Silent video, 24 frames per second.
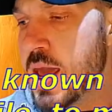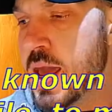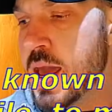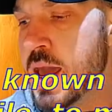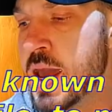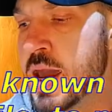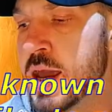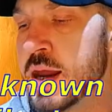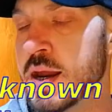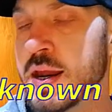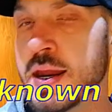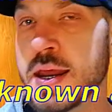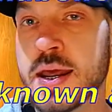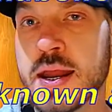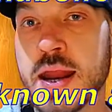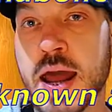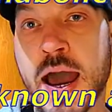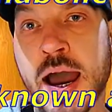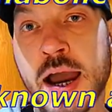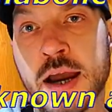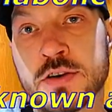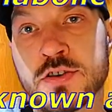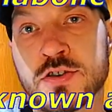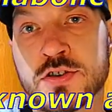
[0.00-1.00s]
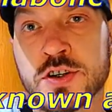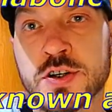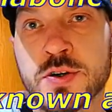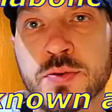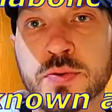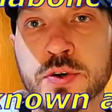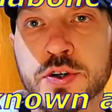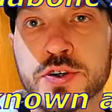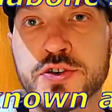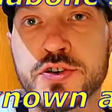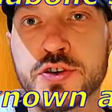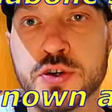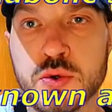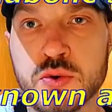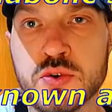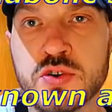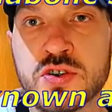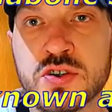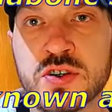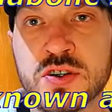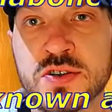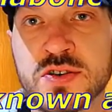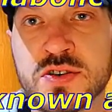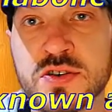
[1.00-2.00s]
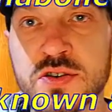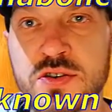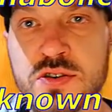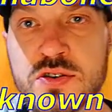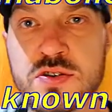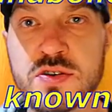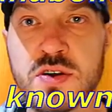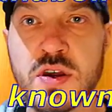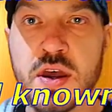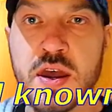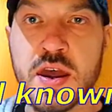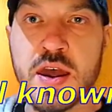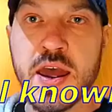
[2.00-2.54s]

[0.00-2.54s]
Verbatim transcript: and it actually reduces